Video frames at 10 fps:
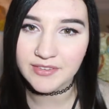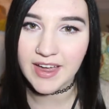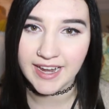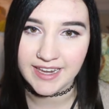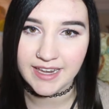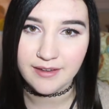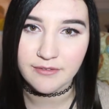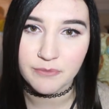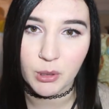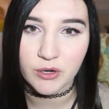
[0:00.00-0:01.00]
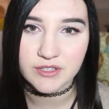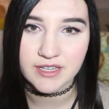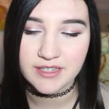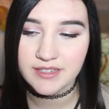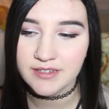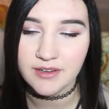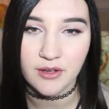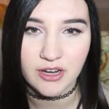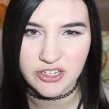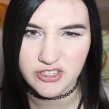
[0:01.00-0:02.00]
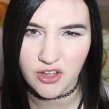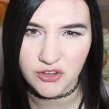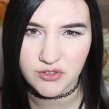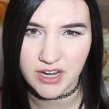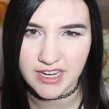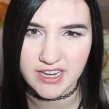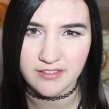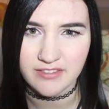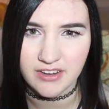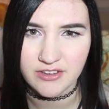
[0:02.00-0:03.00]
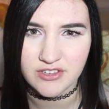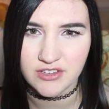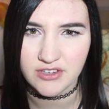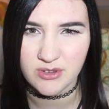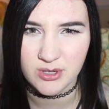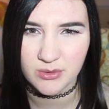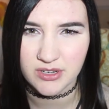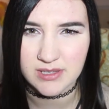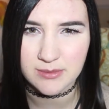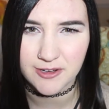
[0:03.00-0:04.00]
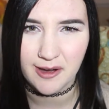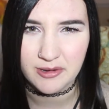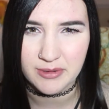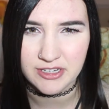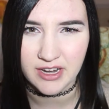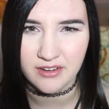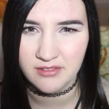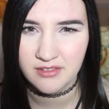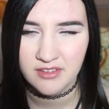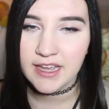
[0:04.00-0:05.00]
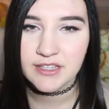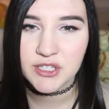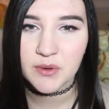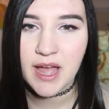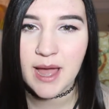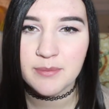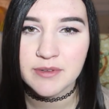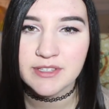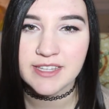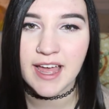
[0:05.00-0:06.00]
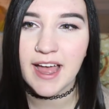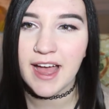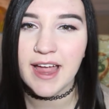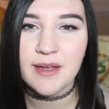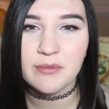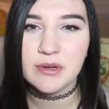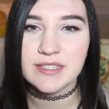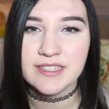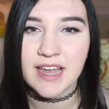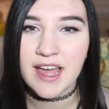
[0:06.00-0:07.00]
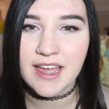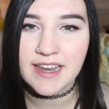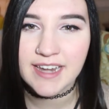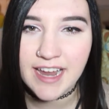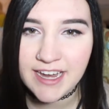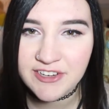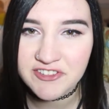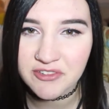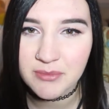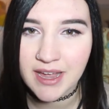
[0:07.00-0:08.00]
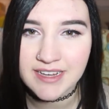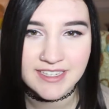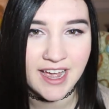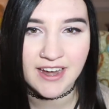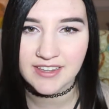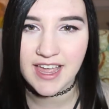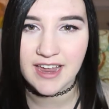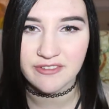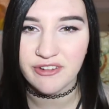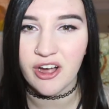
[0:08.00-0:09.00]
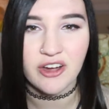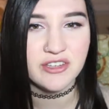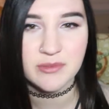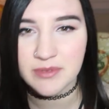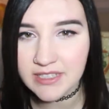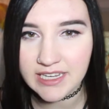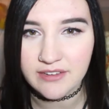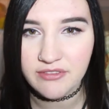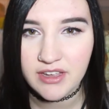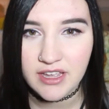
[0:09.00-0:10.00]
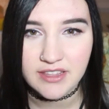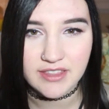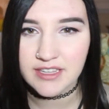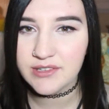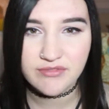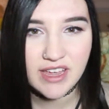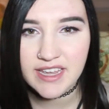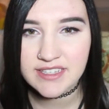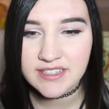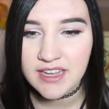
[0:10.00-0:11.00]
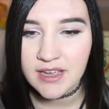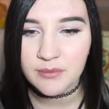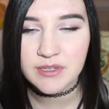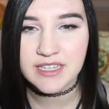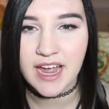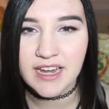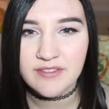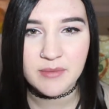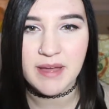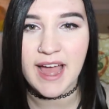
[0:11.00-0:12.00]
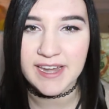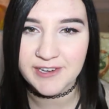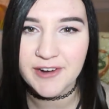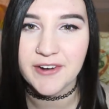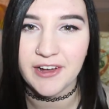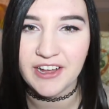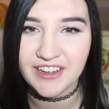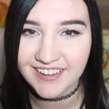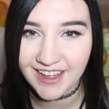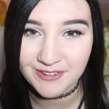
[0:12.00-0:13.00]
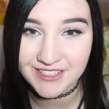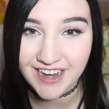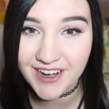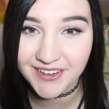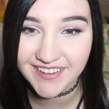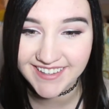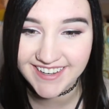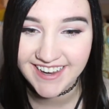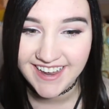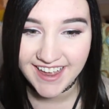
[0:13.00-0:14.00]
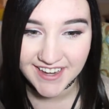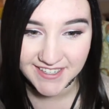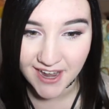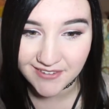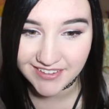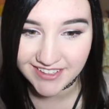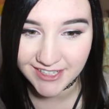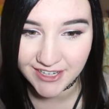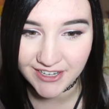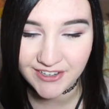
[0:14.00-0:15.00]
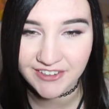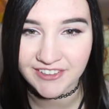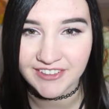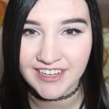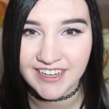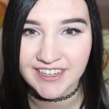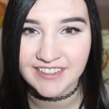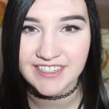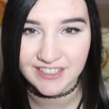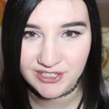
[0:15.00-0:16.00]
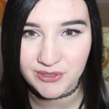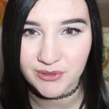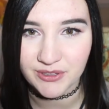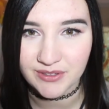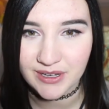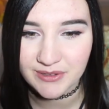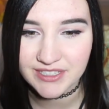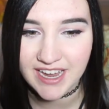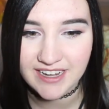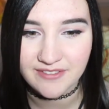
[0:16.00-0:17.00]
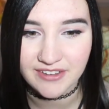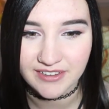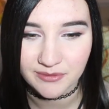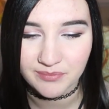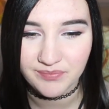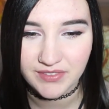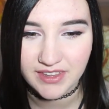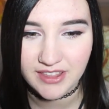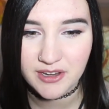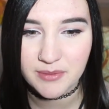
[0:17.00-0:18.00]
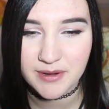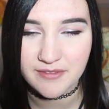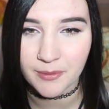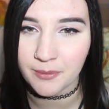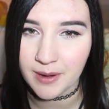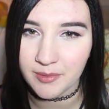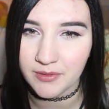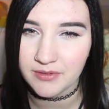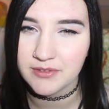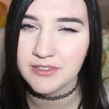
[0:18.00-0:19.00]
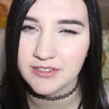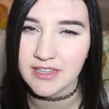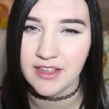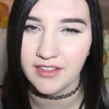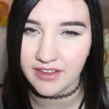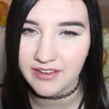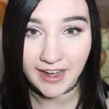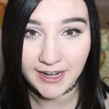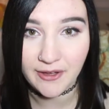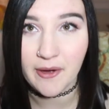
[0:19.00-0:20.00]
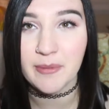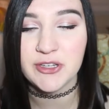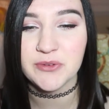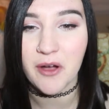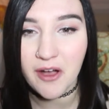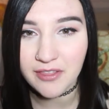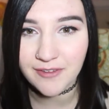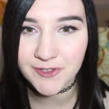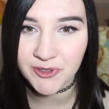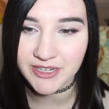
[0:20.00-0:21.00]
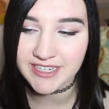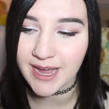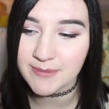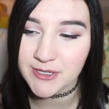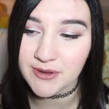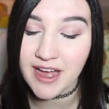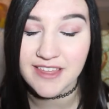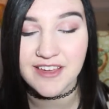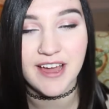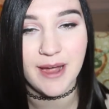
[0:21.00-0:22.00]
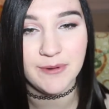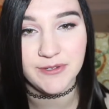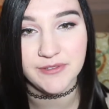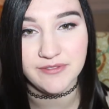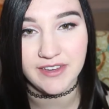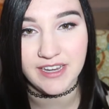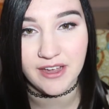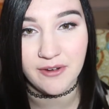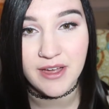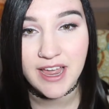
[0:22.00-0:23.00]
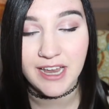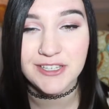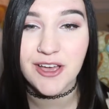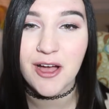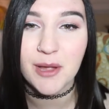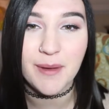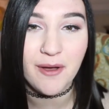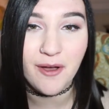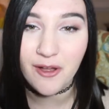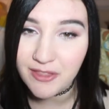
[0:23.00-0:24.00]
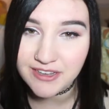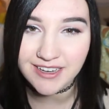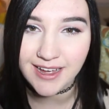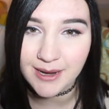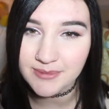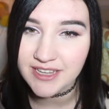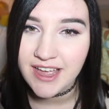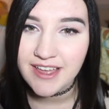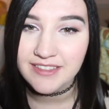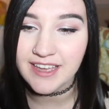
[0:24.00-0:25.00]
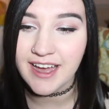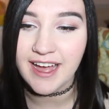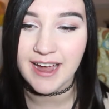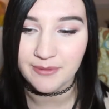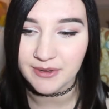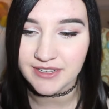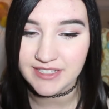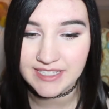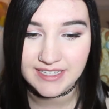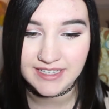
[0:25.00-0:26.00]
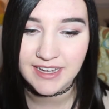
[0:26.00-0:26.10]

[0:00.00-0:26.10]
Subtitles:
naive person, I just called you naive. Do you still want to subscribe to my channel? It so happens that I was not an angel my entire life. Hard to believe that this face was kind of a bad girl. I was not really a good girl in school. I was kind of a little bit of a rebel, slightly. I know how much you all love story time, so I thought I would do a video and talk about all the times that I was